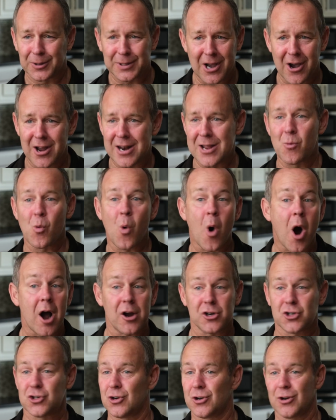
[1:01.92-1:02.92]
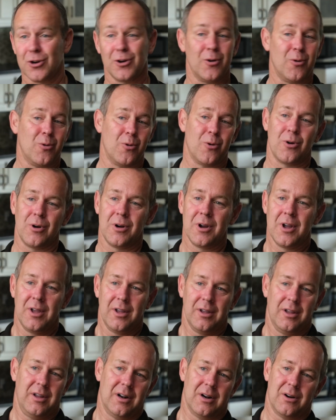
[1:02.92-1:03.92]
tiny washer or,
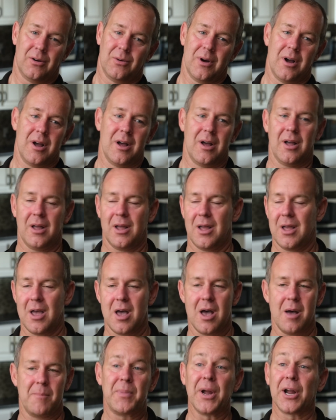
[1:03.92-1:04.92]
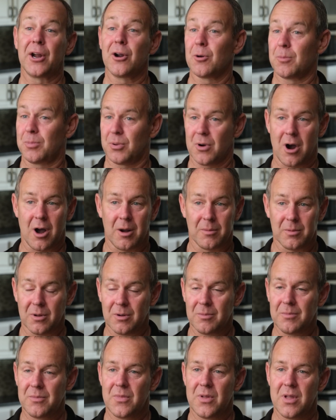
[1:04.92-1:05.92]
a bigger
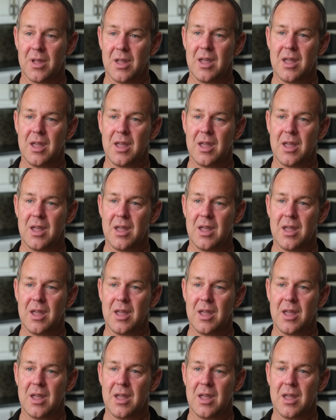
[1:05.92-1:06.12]
problem,